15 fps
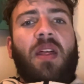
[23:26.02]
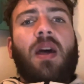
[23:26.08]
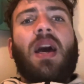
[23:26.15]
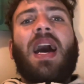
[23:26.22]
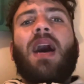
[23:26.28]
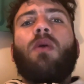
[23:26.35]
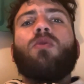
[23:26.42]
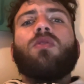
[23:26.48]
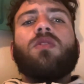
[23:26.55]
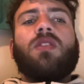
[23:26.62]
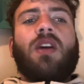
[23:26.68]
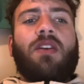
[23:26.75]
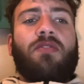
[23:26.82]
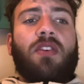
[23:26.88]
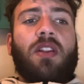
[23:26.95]
I would
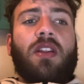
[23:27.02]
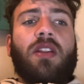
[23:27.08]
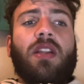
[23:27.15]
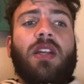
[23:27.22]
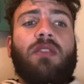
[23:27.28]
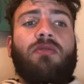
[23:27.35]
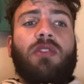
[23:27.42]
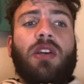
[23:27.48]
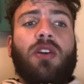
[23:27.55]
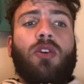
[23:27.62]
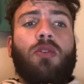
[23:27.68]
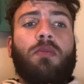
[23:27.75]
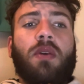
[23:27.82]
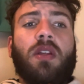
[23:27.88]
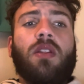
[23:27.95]
definitely
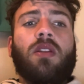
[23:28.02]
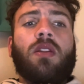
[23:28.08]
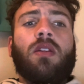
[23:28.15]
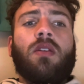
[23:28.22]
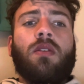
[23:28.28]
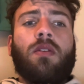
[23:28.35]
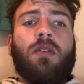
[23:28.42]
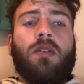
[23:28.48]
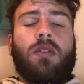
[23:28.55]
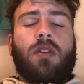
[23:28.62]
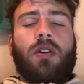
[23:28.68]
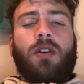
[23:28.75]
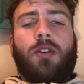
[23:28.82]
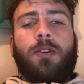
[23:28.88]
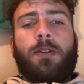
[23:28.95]
recommend
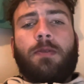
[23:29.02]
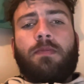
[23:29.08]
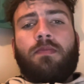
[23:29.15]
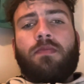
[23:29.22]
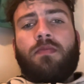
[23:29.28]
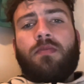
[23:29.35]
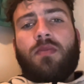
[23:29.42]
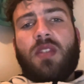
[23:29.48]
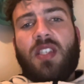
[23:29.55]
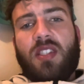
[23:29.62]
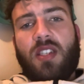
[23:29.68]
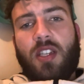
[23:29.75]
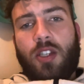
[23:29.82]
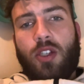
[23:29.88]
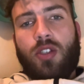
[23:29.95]
this
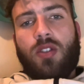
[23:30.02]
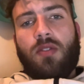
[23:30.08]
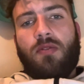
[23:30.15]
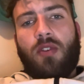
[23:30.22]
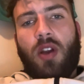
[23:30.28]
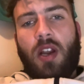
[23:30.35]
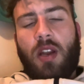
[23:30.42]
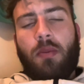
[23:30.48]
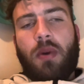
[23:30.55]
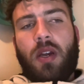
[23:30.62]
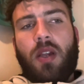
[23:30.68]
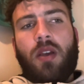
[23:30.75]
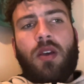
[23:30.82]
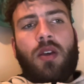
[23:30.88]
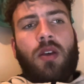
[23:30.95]
internship for
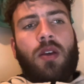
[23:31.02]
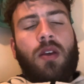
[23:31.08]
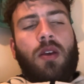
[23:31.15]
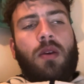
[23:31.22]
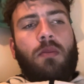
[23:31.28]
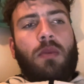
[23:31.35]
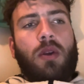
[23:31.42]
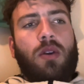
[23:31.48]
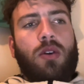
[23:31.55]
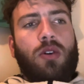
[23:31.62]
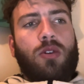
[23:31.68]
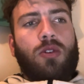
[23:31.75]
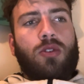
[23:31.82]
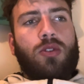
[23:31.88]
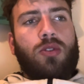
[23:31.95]
anybody,
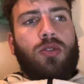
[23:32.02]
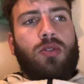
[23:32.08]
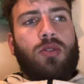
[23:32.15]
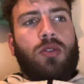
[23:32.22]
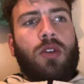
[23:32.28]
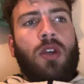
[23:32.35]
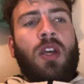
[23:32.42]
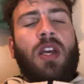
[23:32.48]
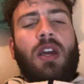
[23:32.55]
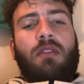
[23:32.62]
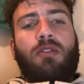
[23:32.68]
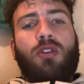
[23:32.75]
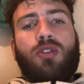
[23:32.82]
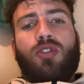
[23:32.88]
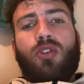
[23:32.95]
because if
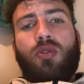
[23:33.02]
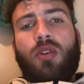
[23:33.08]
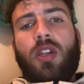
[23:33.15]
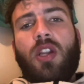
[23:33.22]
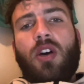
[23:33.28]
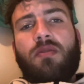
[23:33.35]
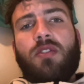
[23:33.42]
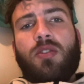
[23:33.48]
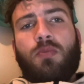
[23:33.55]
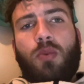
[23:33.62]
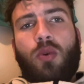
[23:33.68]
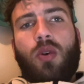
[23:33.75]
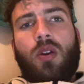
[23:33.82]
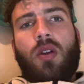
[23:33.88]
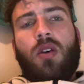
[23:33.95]
you truly love the
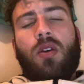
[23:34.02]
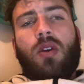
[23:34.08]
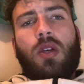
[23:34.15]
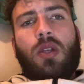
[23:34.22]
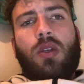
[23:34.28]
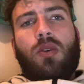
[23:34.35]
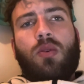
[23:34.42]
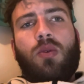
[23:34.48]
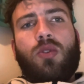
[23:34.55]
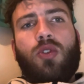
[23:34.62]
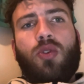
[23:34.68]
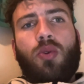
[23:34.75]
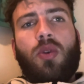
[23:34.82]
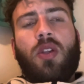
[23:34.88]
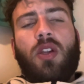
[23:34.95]
sport, you
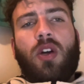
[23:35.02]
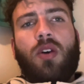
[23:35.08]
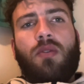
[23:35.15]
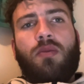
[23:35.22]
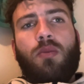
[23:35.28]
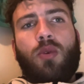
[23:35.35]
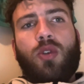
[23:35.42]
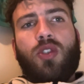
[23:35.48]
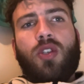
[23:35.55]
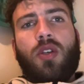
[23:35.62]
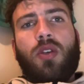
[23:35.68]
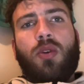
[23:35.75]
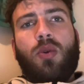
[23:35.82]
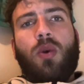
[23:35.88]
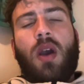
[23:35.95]
truly love
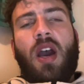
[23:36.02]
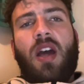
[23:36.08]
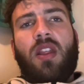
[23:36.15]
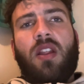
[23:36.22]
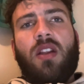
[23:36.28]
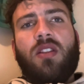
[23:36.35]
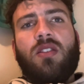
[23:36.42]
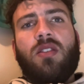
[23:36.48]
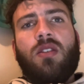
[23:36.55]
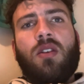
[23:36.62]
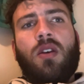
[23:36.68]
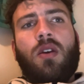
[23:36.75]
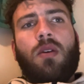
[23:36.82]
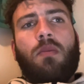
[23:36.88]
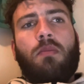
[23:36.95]
watching new athletes
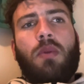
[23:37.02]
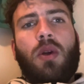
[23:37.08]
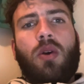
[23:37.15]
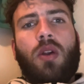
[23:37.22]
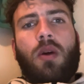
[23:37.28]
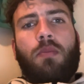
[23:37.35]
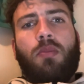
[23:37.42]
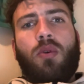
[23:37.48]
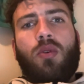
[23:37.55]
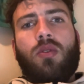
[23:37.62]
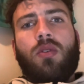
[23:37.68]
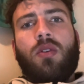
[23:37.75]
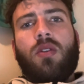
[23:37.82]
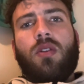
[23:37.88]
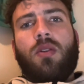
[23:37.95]
build
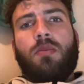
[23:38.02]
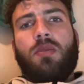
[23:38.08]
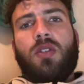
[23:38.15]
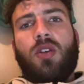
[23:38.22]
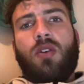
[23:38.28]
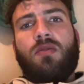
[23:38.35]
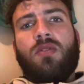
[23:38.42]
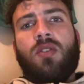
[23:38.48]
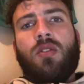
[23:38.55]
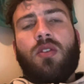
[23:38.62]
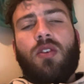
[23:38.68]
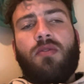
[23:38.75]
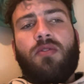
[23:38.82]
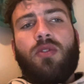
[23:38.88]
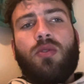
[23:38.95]
upon themselves,
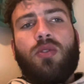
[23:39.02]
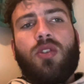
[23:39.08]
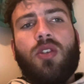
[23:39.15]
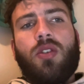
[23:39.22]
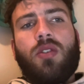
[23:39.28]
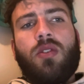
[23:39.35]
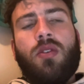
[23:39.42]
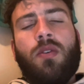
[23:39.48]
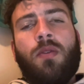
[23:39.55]
their futures,